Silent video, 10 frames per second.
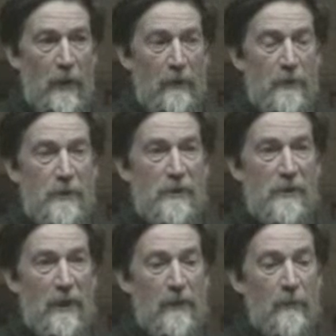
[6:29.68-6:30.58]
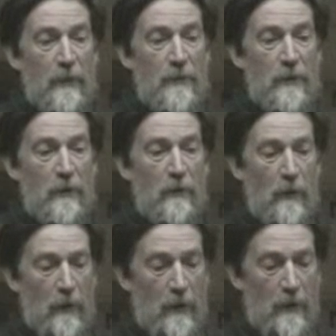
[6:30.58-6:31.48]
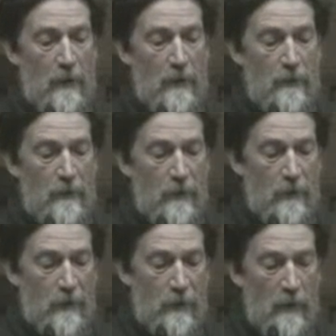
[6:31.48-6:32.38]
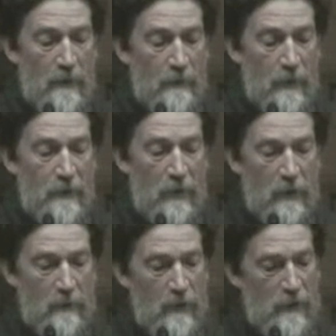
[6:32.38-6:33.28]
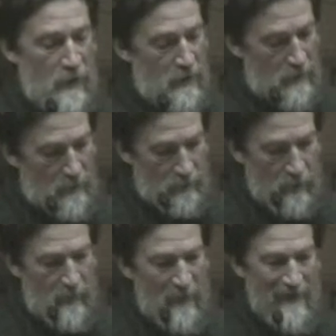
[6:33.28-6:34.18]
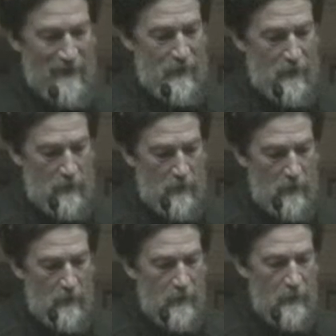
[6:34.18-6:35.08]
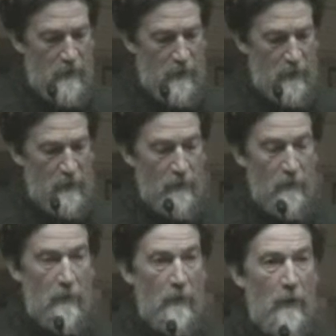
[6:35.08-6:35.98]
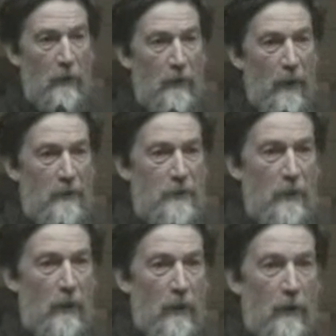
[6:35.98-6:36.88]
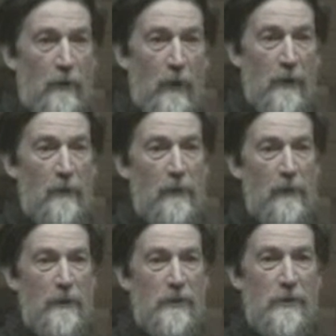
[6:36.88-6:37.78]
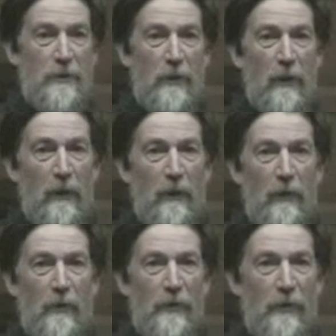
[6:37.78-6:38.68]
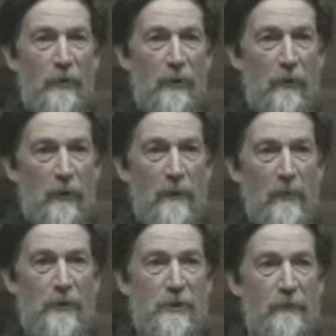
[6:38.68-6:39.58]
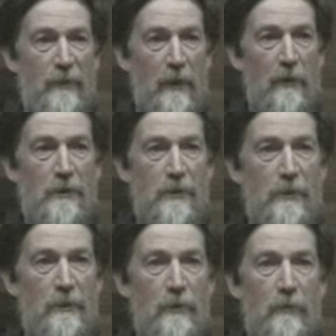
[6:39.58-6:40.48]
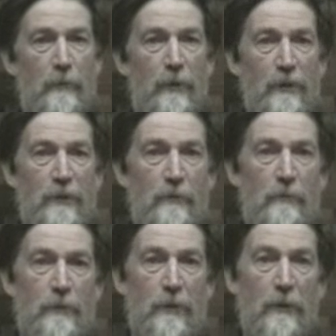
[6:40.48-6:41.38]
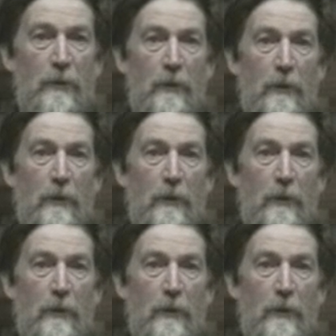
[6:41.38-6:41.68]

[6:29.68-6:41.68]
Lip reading: there is a statement in the Commonwealth documents that repeats the assertion that not only is the limits of dioxin that you can put into the water